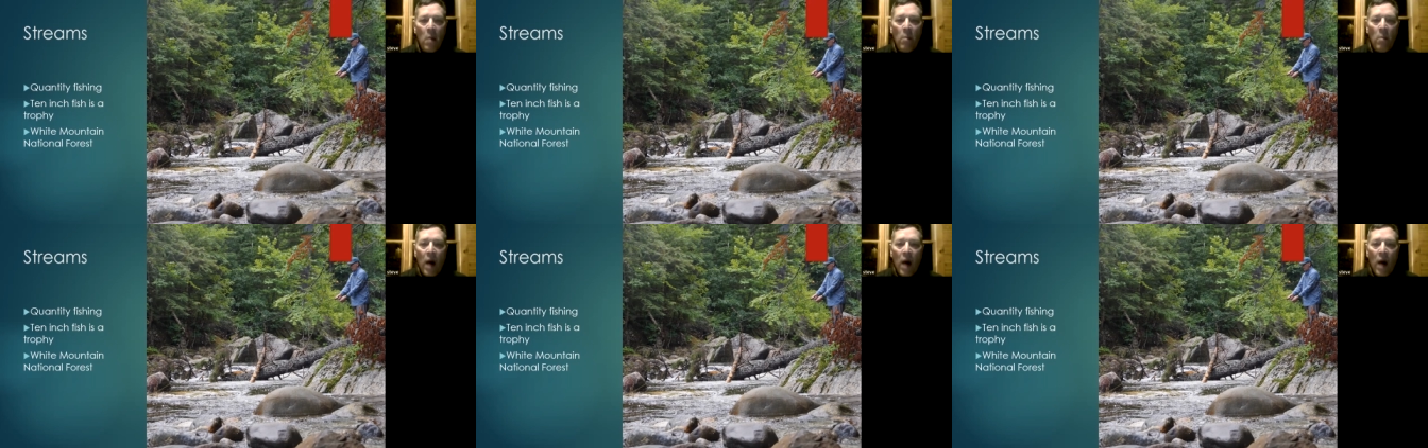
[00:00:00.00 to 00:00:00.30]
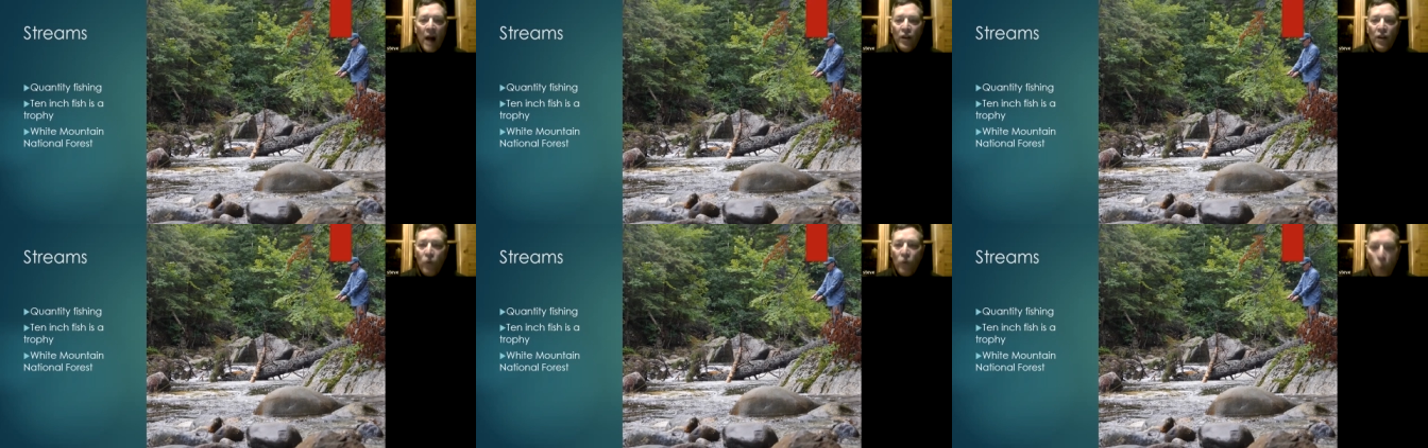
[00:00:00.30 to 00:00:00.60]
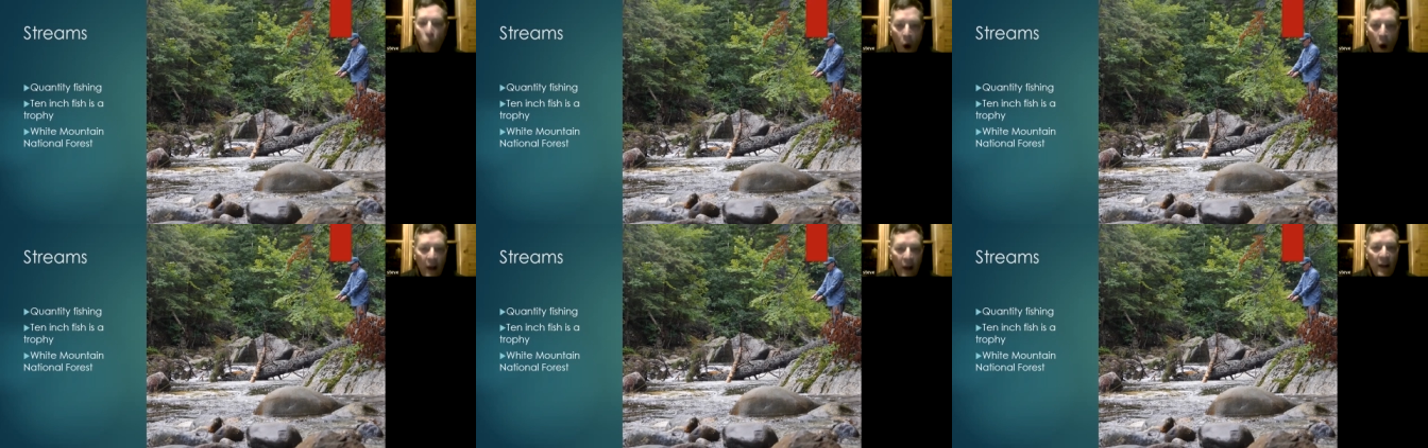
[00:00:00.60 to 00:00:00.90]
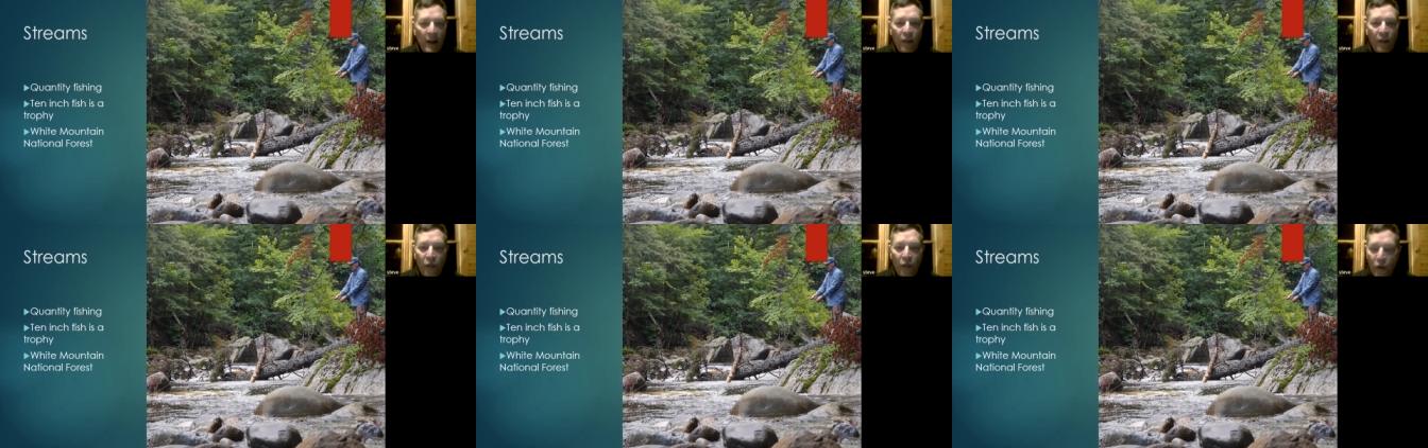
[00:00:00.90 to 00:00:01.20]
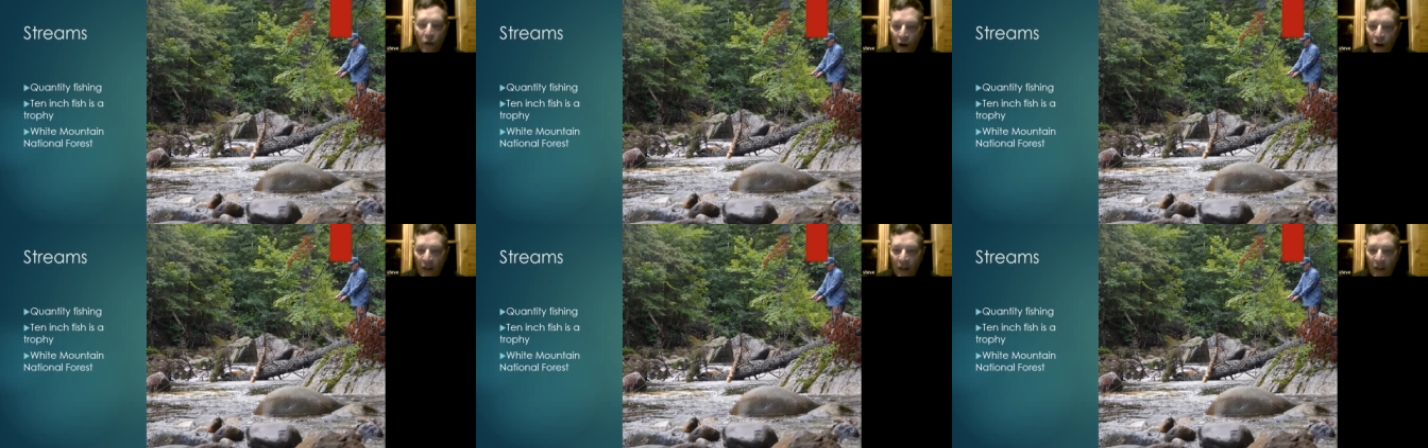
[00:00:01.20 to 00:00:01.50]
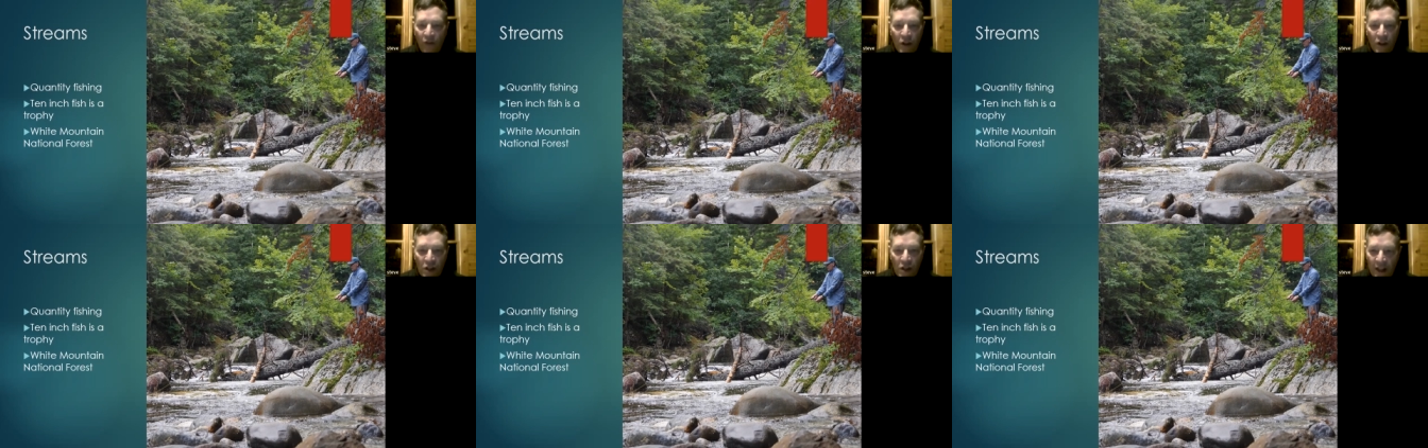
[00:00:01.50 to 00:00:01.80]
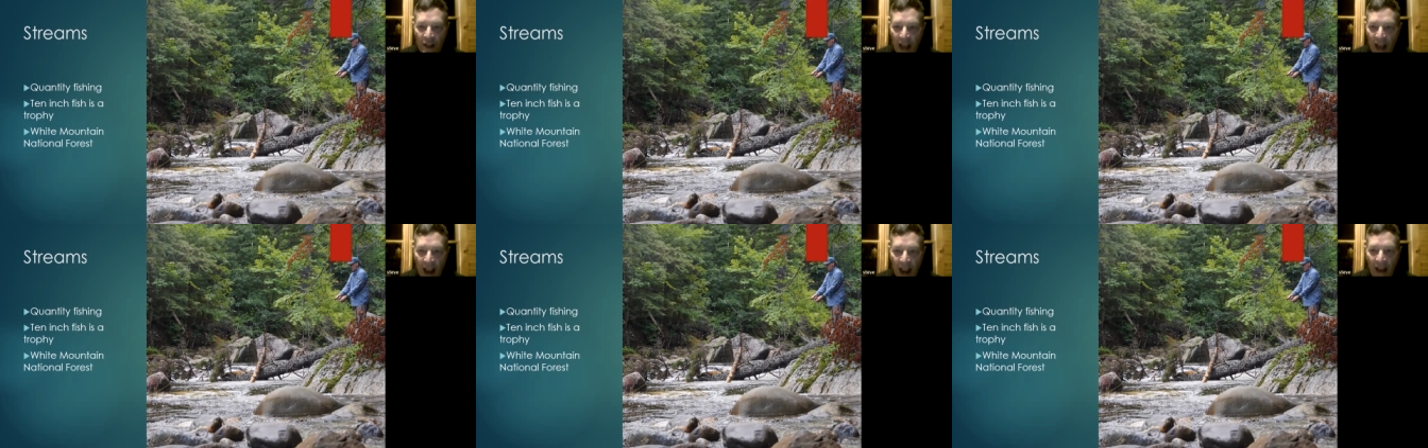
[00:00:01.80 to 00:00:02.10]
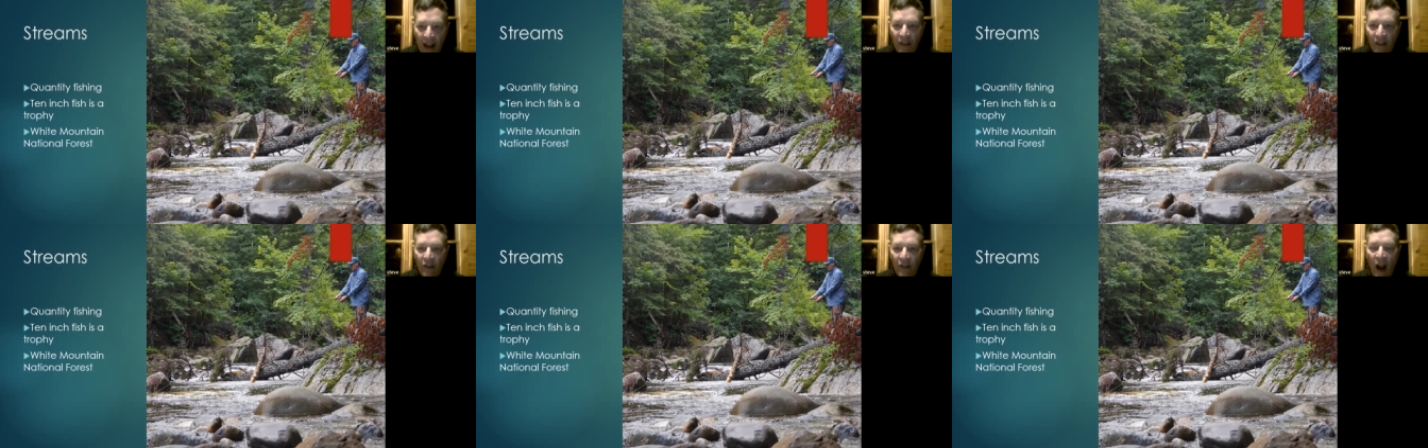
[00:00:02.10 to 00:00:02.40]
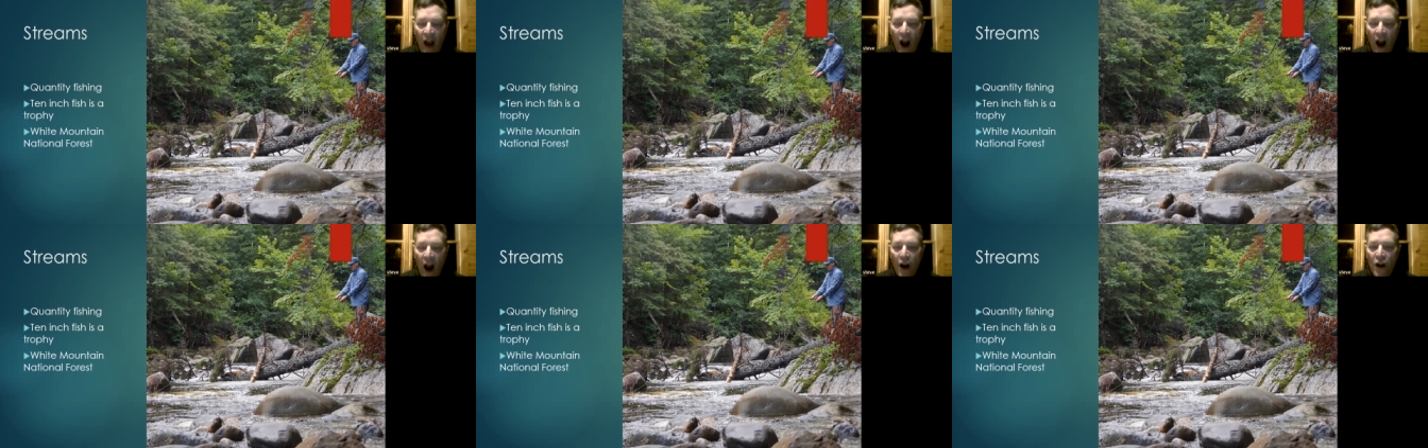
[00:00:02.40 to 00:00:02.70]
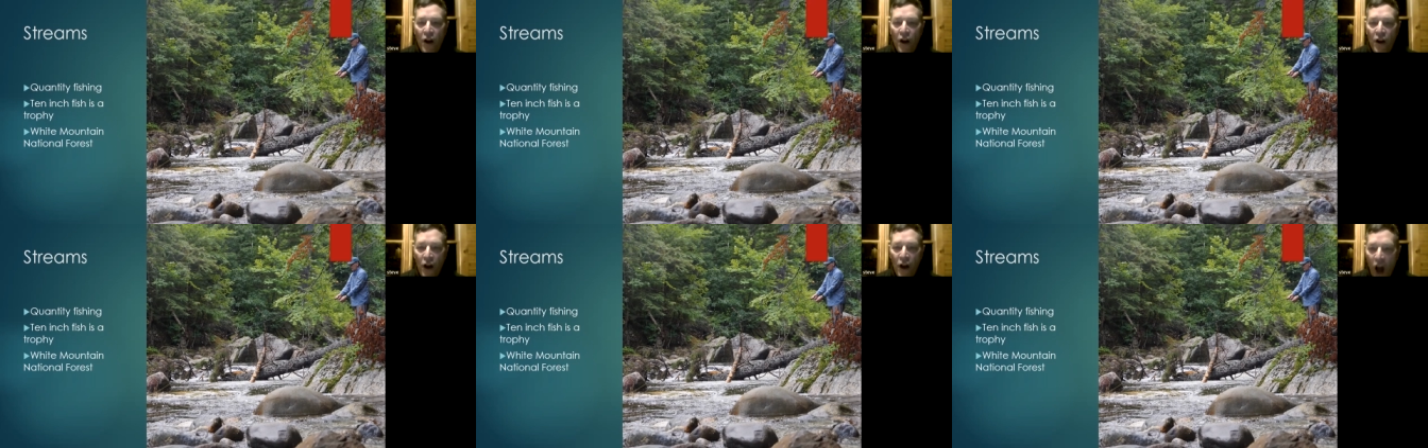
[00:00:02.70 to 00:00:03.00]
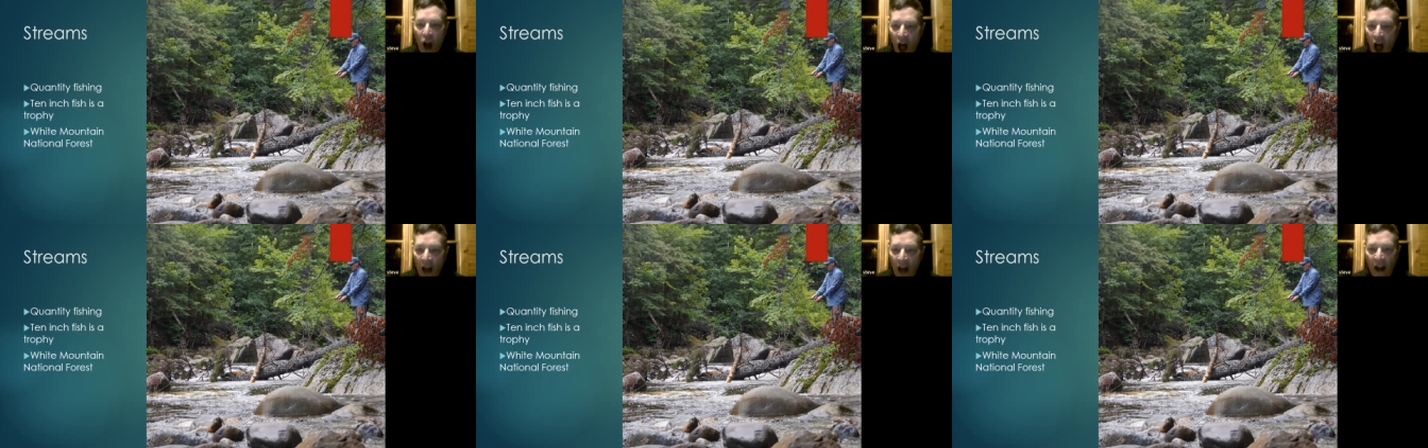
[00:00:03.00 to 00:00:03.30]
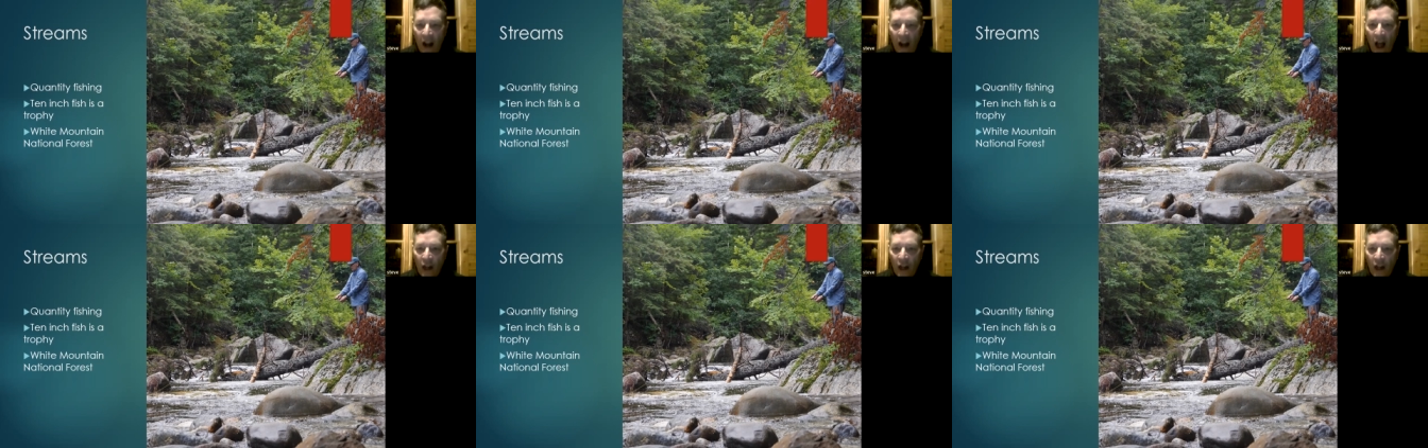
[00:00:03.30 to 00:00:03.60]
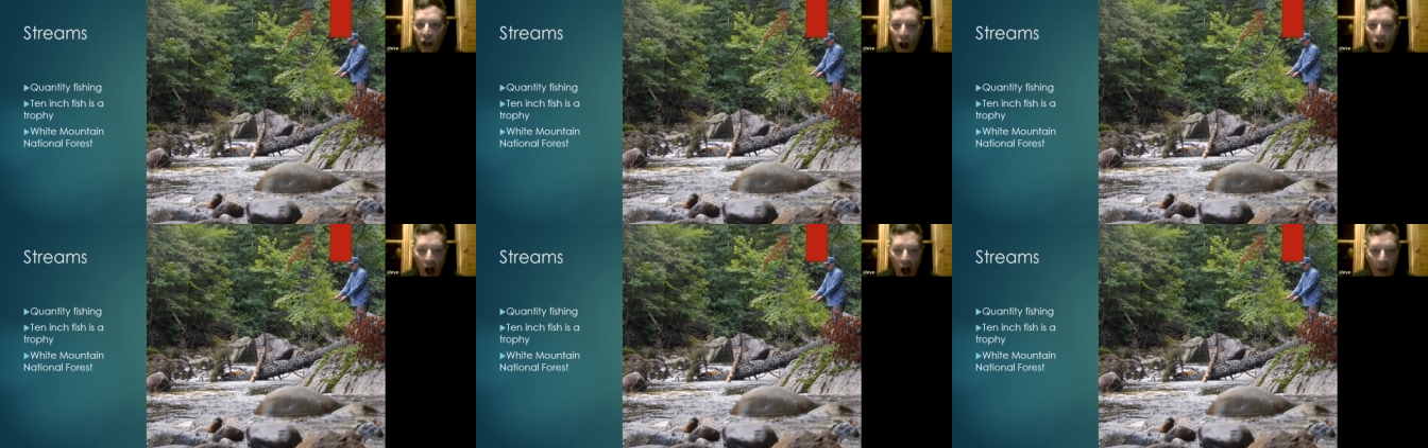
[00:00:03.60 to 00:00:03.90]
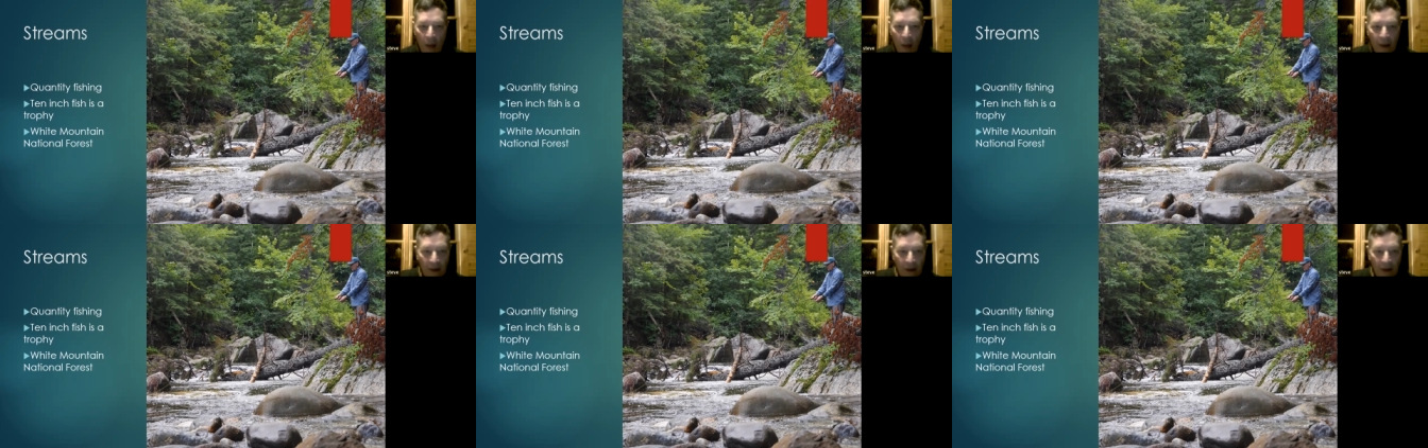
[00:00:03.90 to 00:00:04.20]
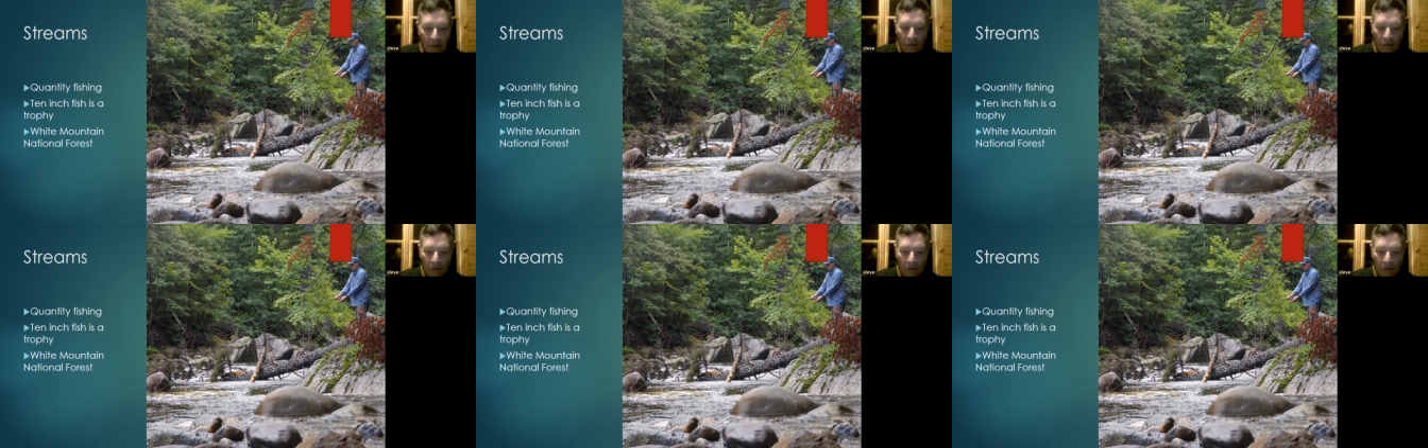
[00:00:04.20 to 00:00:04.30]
but 20, 30 fish days are not uncommon.